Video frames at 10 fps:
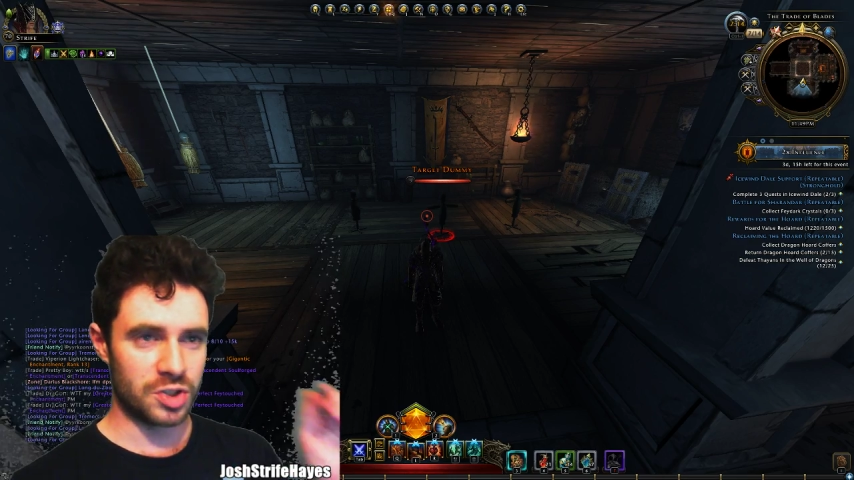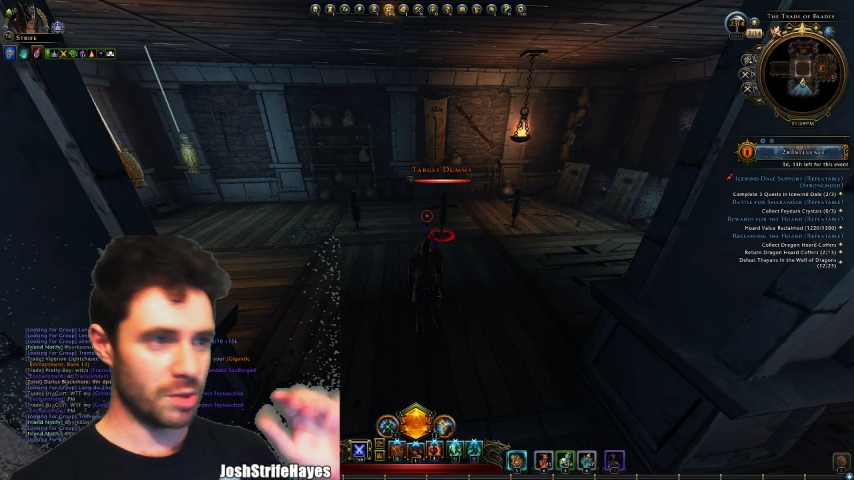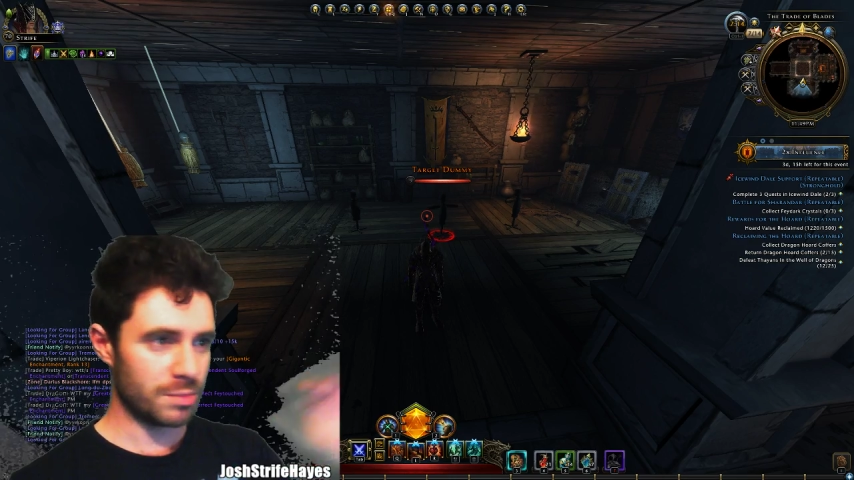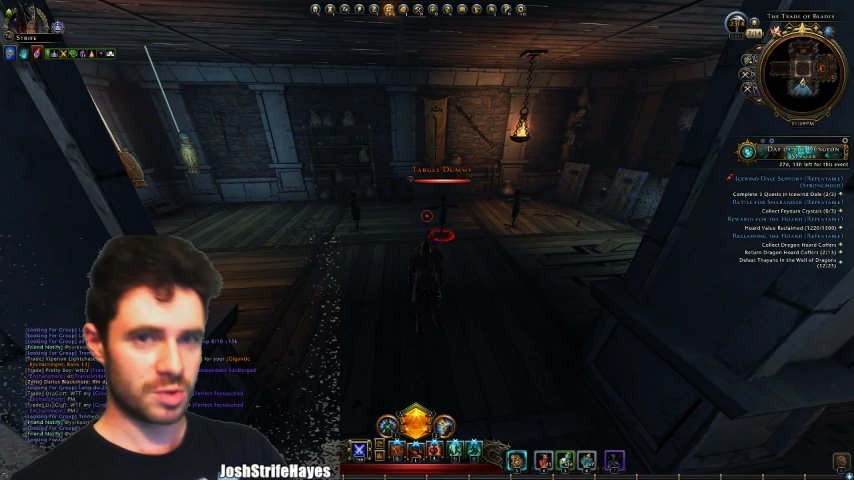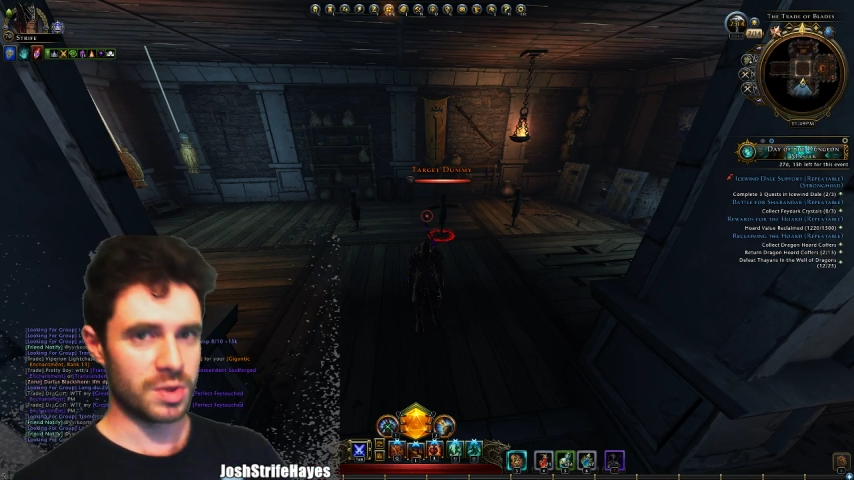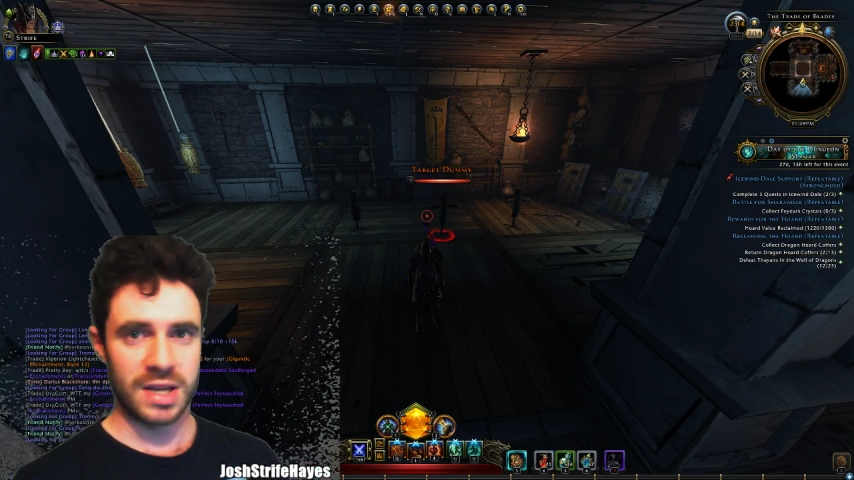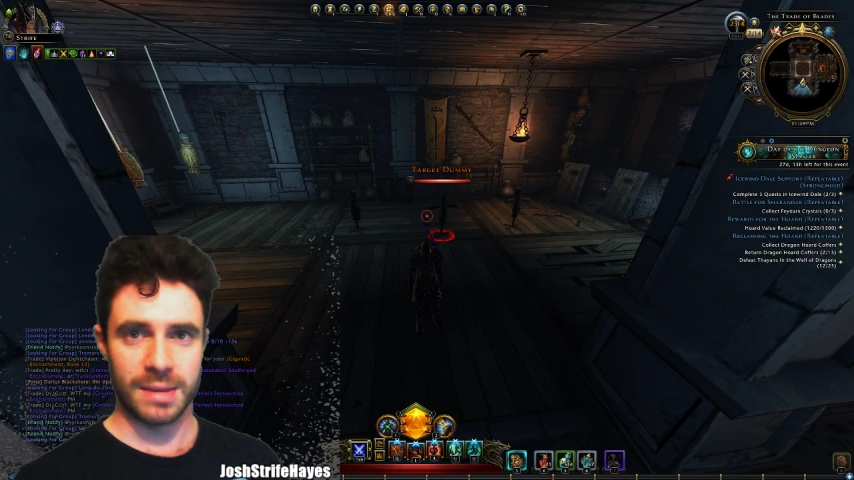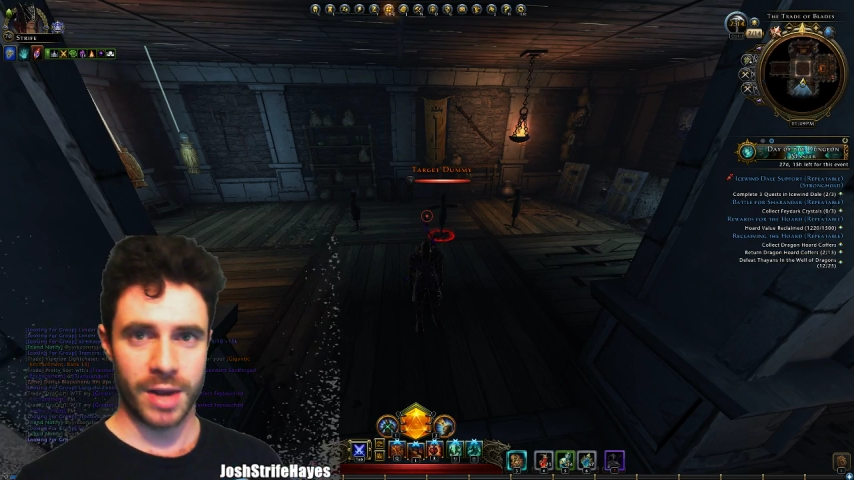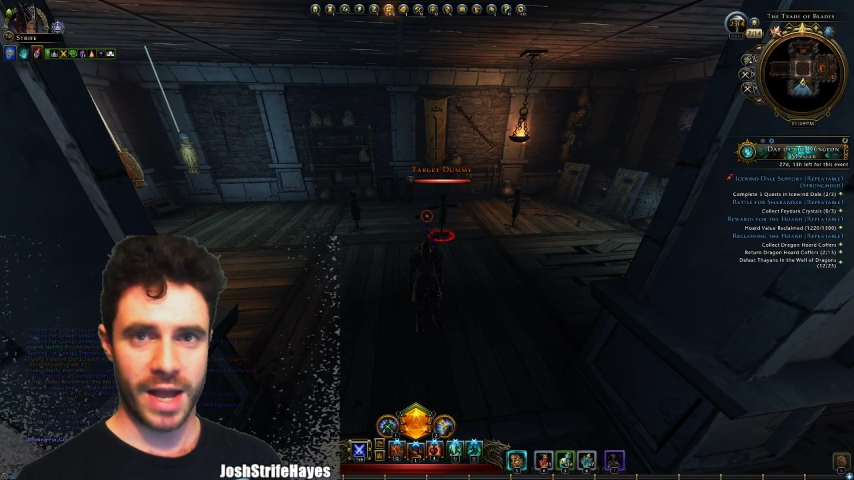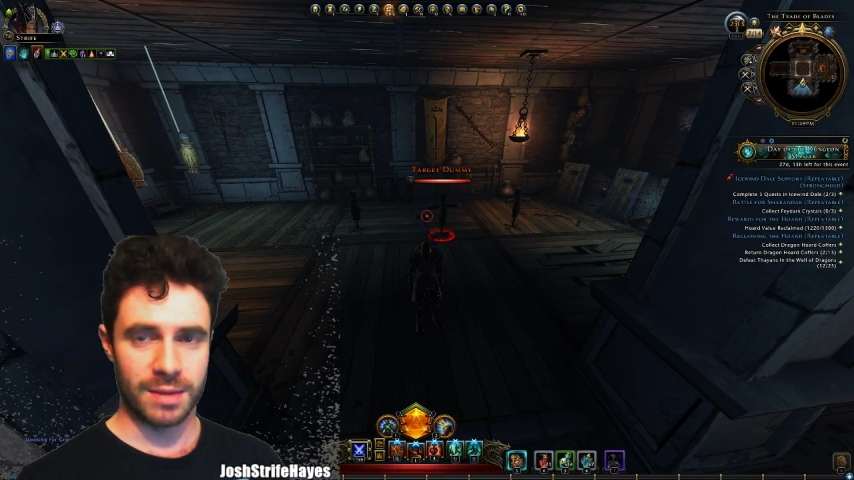jump to a
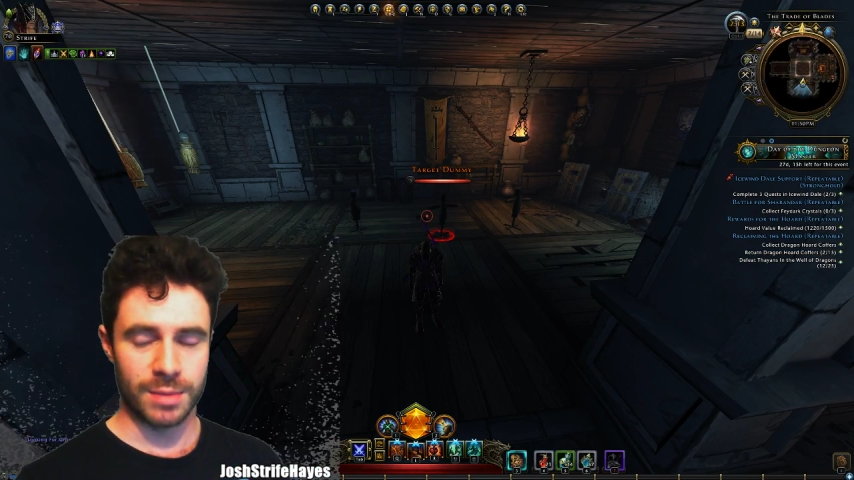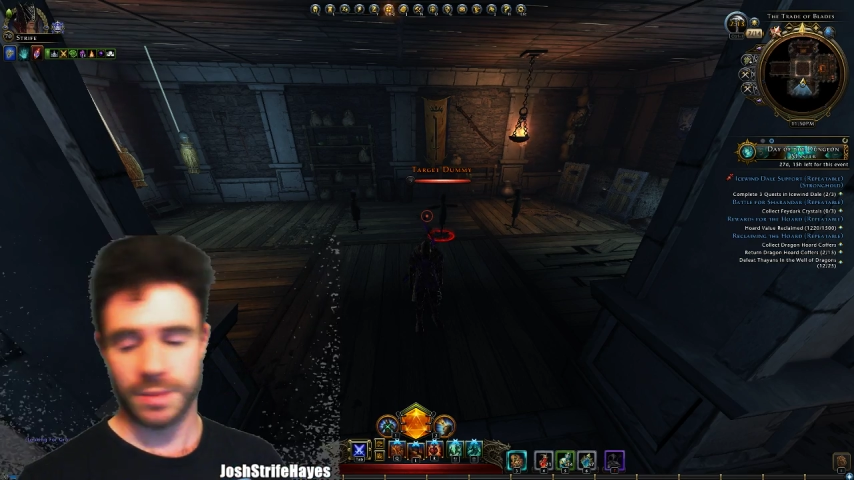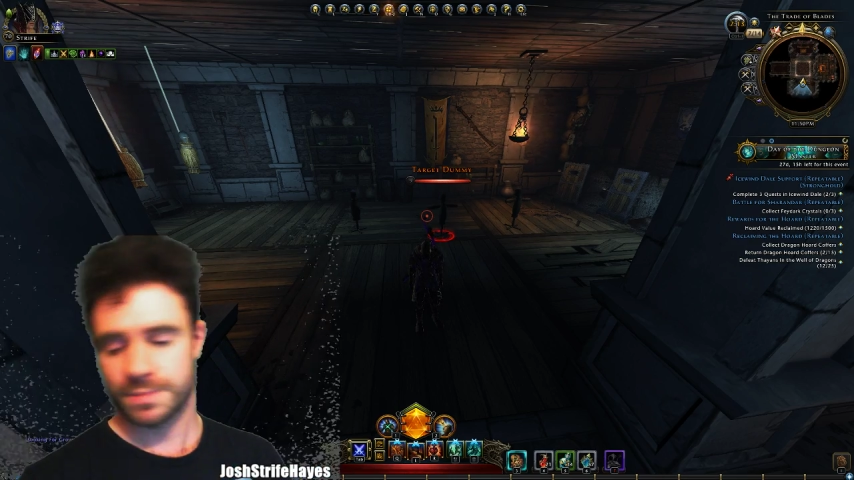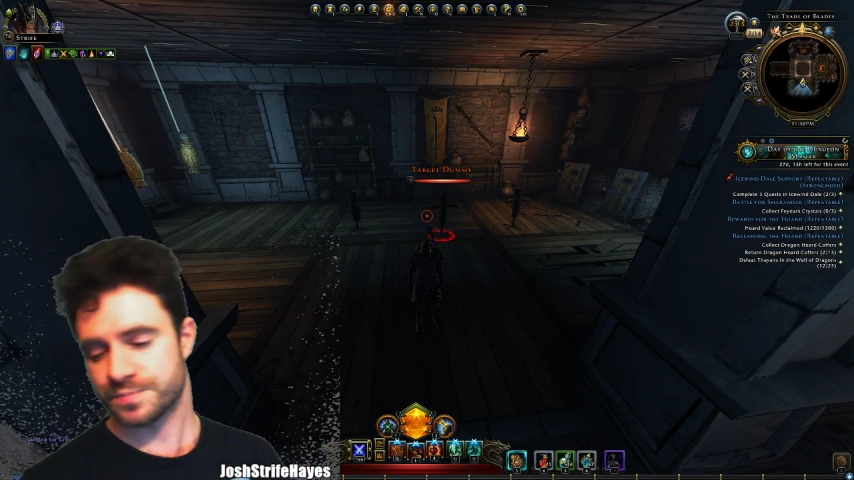nearby enemy.